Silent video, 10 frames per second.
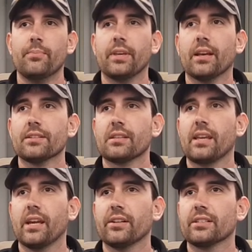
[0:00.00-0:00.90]
Because the
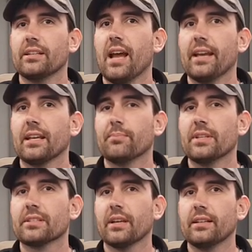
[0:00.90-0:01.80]
carriers had not yet
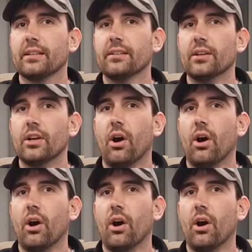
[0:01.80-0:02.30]
been sighted,